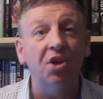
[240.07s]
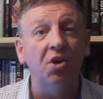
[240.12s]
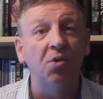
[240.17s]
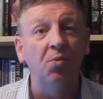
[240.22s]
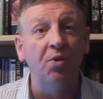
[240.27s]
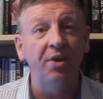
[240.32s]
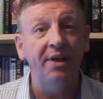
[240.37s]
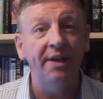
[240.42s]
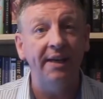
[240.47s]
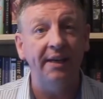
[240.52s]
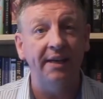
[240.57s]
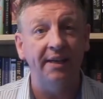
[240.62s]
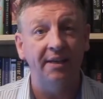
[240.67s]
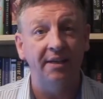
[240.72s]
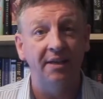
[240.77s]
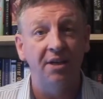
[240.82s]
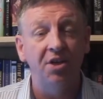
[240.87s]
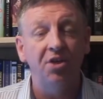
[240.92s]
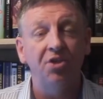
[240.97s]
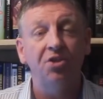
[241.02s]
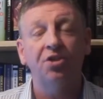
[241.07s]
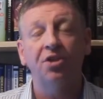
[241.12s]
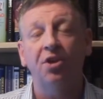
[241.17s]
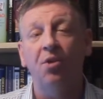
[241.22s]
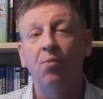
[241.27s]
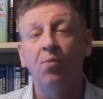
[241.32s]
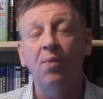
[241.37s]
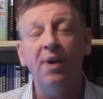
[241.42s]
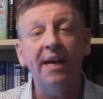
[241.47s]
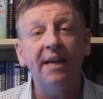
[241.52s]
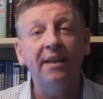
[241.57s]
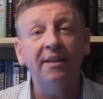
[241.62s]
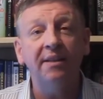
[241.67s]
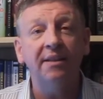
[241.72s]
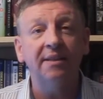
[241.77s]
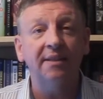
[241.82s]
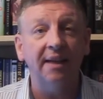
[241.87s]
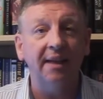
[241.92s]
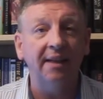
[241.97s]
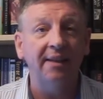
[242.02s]
ago, wouldn't it? So where
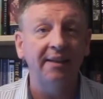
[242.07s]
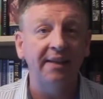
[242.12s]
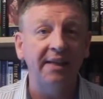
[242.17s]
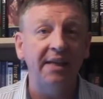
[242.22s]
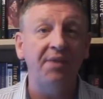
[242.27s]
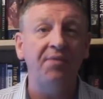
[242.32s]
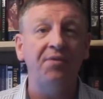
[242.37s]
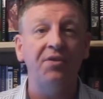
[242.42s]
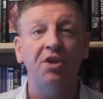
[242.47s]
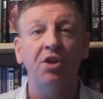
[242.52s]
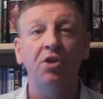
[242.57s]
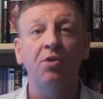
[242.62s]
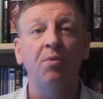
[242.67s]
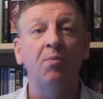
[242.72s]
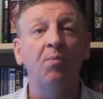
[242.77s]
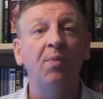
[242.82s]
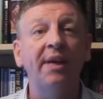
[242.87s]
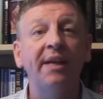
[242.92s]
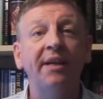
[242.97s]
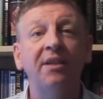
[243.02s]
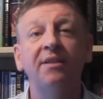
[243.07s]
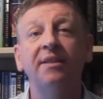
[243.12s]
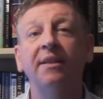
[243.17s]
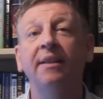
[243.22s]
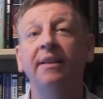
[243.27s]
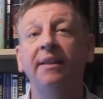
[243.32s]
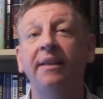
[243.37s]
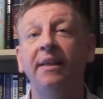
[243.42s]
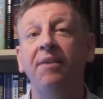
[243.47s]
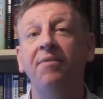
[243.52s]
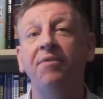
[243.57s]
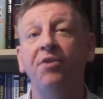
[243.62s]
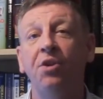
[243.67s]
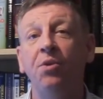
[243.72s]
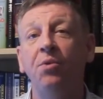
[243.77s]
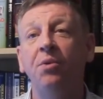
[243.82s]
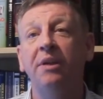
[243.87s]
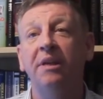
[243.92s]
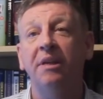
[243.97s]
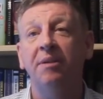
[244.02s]
does that leave you, and where does it leave
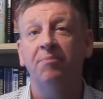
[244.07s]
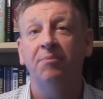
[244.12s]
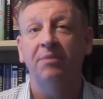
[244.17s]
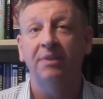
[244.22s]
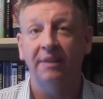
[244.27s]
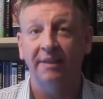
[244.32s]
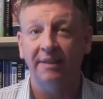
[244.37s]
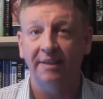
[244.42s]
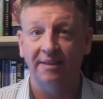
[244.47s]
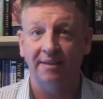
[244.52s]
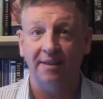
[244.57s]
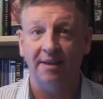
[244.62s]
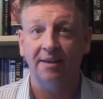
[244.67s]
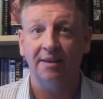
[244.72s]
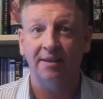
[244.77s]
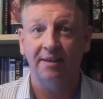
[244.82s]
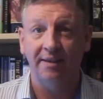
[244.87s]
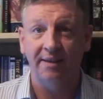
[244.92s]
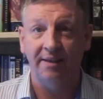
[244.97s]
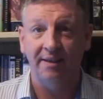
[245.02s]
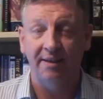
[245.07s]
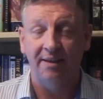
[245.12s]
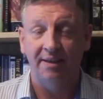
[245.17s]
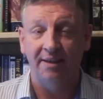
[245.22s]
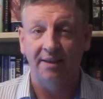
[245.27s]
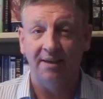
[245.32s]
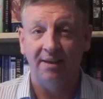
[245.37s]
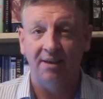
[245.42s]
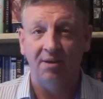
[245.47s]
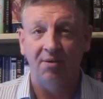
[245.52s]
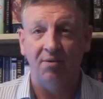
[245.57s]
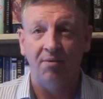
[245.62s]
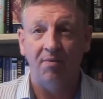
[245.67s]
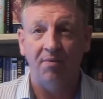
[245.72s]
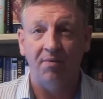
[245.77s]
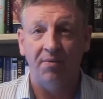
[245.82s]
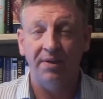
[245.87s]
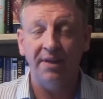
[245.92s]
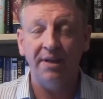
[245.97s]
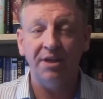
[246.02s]
UKIP? Well, exactly.
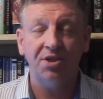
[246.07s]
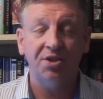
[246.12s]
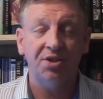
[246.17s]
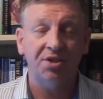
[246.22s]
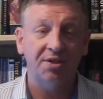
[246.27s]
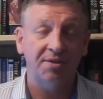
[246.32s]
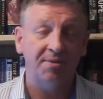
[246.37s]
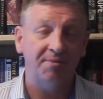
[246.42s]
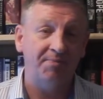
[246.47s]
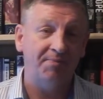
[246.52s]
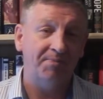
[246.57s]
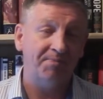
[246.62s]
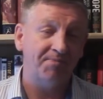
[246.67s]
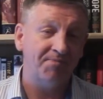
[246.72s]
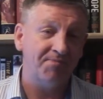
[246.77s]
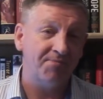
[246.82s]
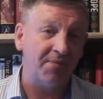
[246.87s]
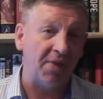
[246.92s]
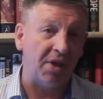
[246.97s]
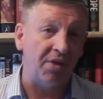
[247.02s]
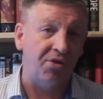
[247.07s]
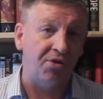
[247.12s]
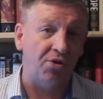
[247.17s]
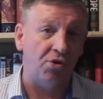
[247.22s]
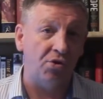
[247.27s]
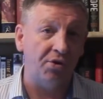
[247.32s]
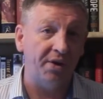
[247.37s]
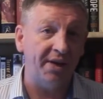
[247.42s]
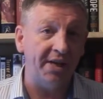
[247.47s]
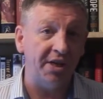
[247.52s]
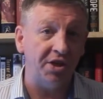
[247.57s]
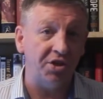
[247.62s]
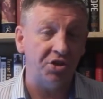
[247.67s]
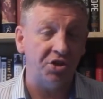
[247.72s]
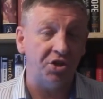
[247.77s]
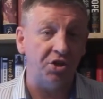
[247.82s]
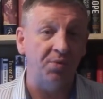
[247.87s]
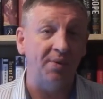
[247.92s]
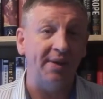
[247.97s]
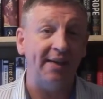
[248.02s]
This thorny
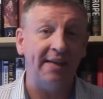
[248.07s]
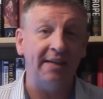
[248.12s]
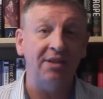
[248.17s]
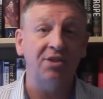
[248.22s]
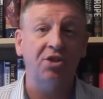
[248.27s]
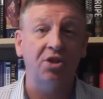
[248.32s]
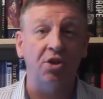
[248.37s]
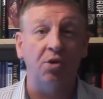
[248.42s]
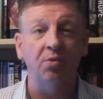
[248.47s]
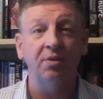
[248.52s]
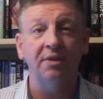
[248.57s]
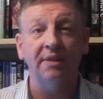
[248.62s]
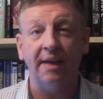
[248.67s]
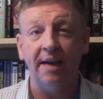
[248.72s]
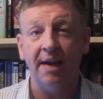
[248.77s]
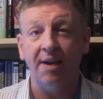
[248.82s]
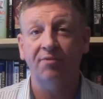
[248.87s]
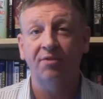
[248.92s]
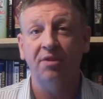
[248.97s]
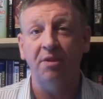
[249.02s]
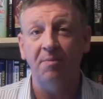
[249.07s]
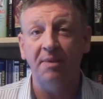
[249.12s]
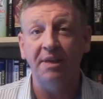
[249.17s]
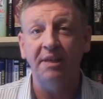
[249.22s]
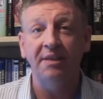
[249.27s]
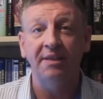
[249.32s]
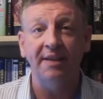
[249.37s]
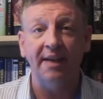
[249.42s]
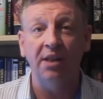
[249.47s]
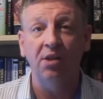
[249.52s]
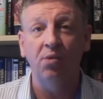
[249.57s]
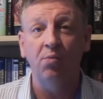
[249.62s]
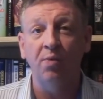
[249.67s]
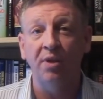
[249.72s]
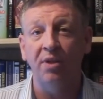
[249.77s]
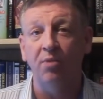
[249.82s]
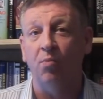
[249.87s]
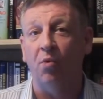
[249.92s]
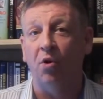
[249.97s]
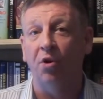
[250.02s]
issue is going to have to be dealt
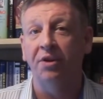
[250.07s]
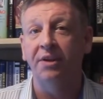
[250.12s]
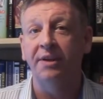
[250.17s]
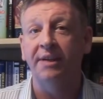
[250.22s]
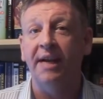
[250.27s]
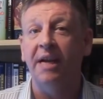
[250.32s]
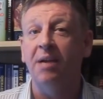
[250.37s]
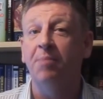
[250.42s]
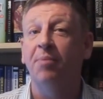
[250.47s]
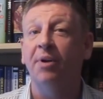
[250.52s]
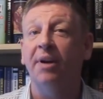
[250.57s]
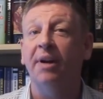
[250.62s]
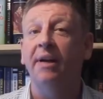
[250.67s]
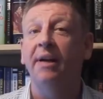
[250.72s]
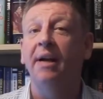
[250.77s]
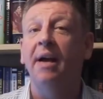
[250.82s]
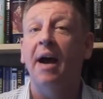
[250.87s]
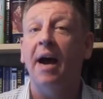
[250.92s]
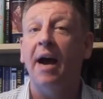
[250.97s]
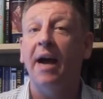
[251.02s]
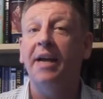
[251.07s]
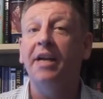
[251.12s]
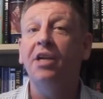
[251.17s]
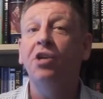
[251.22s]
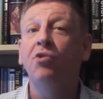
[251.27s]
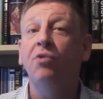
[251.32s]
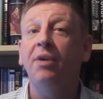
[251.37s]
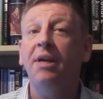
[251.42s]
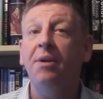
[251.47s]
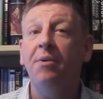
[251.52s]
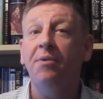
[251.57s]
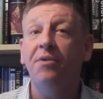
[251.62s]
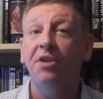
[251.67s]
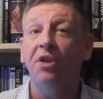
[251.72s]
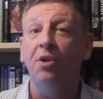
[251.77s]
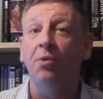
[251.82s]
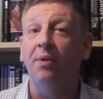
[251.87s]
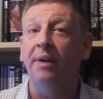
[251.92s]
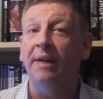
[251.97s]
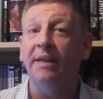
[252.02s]
with one day, but I agree with
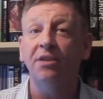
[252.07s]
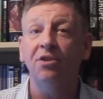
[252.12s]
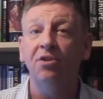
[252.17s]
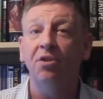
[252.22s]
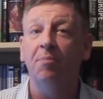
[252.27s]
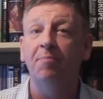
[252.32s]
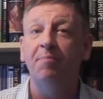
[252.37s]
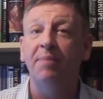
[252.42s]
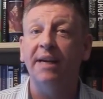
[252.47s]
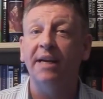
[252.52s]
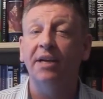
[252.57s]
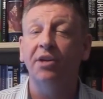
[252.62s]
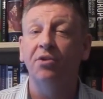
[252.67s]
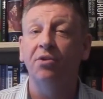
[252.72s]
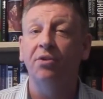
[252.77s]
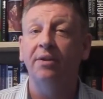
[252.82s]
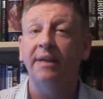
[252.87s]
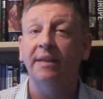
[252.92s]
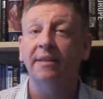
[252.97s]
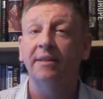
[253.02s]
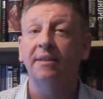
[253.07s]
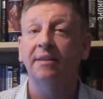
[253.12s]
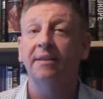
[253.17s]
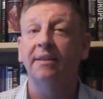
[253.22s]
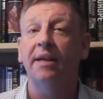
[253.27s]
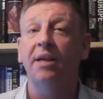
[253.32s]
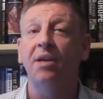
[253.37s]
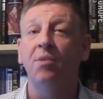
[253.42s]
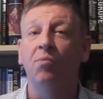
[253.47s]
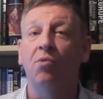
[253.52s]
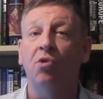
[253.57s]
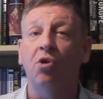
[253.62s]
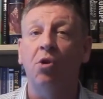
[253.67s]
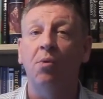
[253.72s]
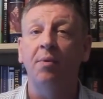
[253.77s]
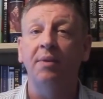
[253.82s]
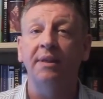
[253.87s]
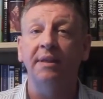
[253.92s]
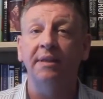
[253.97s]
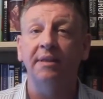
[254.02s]
you. Let's not pick an unnecessary
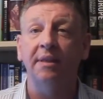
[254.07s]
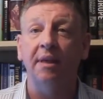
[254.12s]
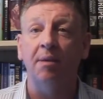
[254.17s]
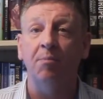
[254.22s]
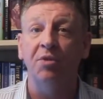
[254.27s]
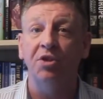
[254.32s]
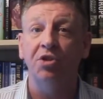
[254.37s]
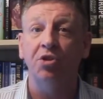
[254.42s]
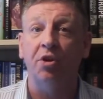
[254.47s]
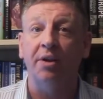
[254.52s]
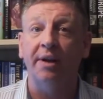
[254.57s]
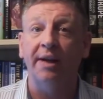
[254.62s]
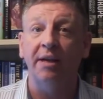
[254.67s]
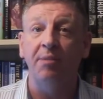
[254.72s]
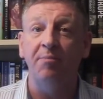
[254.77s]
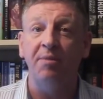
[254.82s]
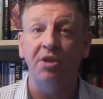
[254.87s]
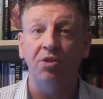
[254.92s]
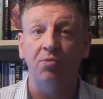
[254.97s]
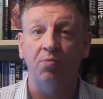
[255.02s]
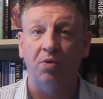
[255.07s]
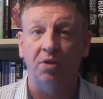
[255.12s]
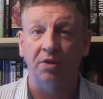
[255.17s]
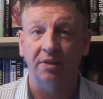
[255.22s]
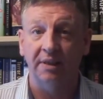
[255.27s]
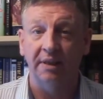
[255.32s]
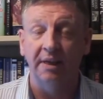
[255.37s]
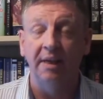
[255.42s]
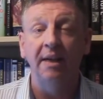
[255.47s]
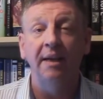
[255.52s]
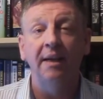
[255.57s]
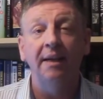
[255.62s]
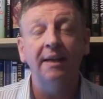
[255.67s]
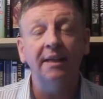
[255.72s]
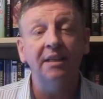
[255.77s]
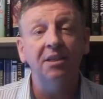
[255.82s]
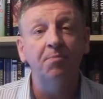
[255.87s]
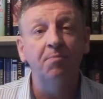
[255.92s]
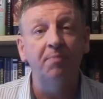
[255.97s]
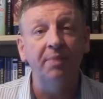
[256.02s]
war with Islam, which our enemies want.
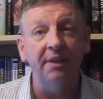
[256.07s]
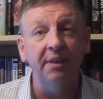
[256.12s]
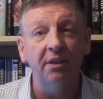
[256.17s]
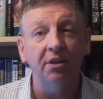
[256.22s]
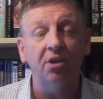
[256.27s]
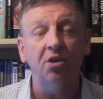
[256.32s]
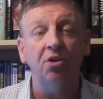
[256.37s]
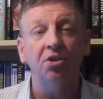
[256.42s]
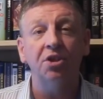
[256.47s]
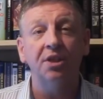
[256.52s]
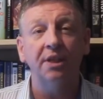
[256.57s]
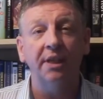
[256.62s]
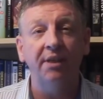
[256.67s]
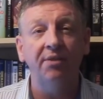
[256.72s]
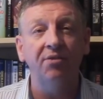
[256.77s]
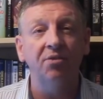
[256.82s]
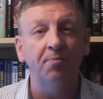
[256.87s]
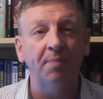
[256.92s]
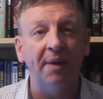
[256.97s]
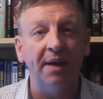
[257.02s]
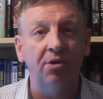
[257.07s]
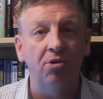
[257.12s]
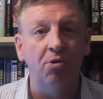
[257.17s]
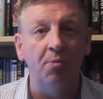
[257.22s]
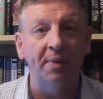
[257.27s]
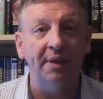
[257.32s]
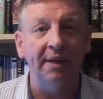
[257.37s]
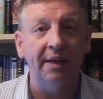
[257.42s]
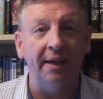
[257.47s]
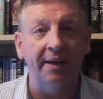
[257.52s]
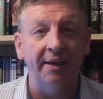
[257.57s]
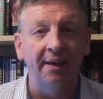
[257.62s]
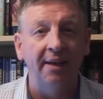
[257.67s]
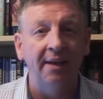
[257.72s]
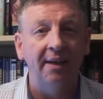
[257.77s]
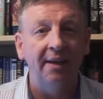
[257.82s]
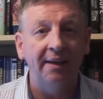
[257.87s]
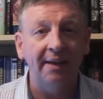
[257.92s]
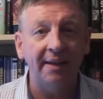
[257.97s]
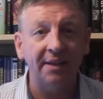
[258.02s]
Let's build ourselves back up again.
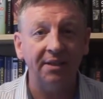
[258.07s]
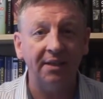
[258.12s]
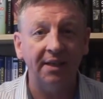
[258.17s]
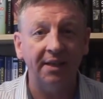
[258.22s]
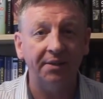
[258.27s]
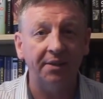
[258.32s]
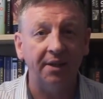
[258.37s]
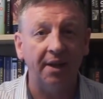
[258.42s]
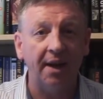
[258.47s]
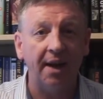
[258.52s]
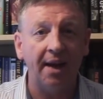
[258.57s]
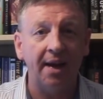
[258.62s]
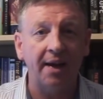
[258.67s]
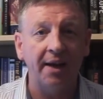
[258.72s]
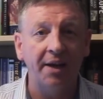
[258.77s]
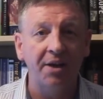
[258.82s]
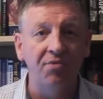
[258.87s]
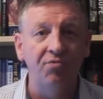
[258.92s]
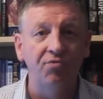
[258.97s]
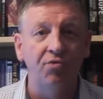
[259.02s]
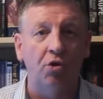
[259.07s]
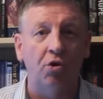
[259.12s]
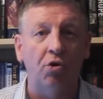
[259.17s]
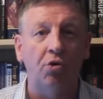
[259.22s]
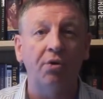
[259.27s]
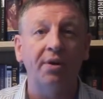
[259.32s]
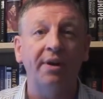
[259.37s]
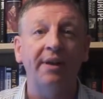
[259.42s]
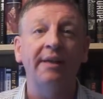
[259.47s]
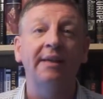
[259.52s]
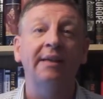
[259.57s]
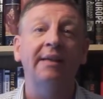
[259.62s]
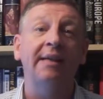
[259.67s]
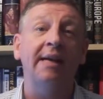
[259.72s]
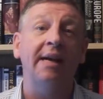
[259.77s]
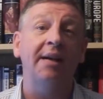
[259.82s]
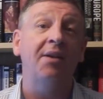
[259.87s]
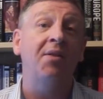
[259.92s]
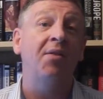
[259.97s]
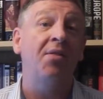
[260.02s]
Let's get the line roaring
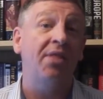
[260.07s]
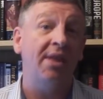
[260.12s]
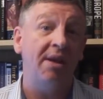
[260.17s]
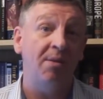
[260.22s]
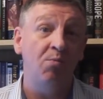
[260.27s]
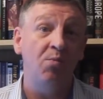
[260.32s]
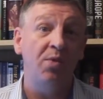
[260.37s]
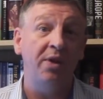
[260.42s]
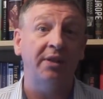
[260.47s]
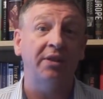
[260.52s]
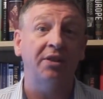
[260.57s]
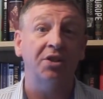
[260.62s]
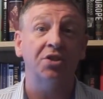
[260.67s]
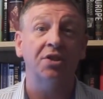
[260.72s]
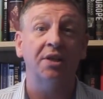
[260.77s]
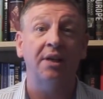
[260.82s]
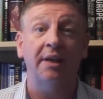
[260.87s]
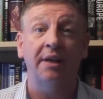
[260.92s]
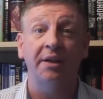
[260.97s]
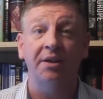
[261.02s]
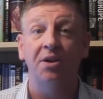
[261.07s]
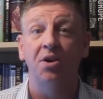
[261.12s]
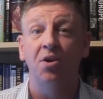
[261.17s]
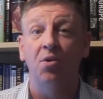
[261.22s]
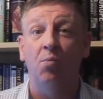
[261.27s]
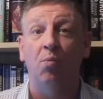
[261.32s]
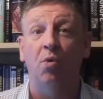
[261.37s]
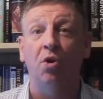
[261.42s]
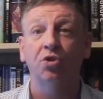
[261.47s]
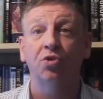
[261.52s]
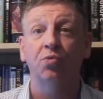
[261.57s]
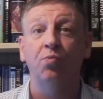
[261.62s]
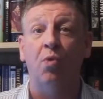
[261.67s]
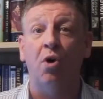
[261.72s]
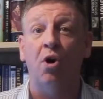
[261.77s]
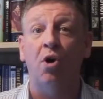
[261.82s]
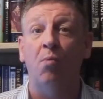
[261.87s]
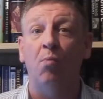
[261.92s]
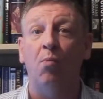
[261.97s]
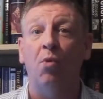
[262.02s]
again, and then we'll decide what's
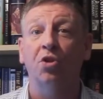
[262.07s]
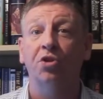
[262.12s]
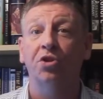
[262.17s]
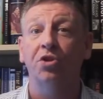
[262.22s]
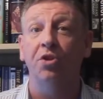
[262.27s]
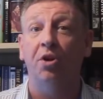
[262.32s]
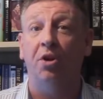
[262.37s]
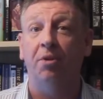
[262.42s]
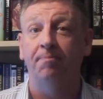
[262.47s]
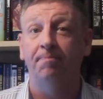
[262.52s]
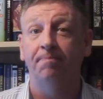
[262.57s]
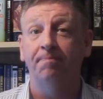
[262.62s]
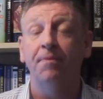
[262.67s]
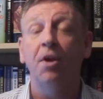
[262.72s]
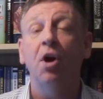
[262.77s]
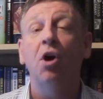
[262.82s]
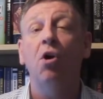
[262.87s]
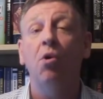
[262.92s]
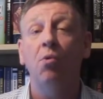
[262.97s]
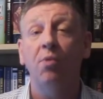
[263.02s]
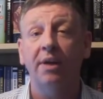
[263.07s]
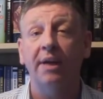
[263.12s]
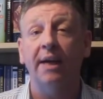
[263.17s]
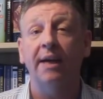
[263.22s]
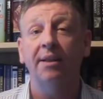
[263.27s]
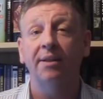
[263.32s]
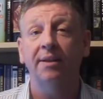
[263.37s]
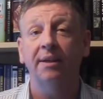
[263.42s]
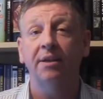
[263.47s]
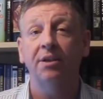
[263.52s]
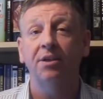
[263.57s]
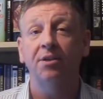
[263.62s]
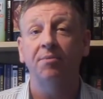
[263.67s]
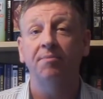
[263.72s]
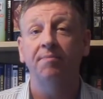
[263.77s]
what and what's not. Okay, thank